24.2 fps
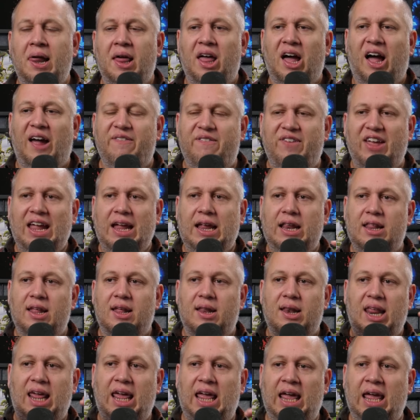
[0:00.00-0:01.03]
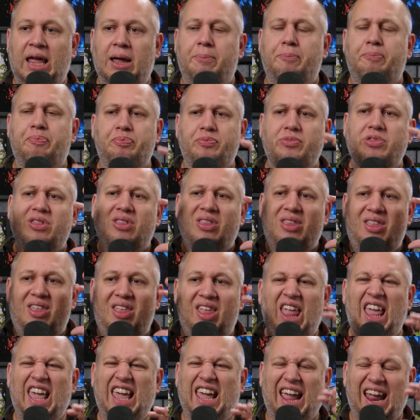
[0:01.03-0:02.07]
I think that the
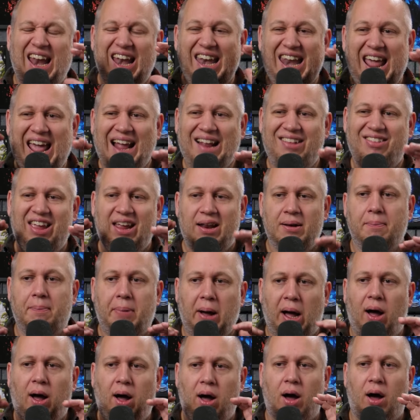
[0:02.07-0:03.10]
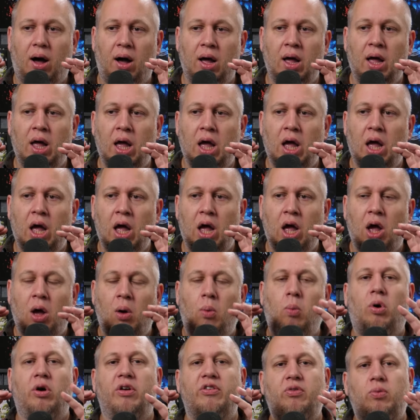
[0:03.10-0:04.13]
connecting part
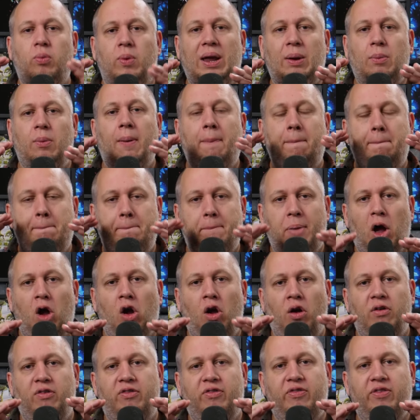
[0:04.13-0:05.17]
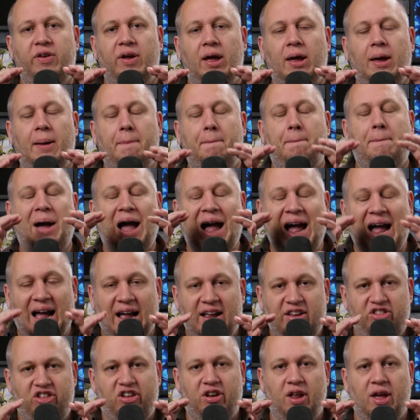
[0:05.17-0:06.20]
was we were both
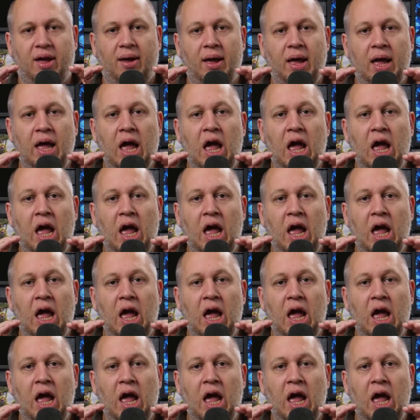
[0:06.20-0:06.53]
passionate.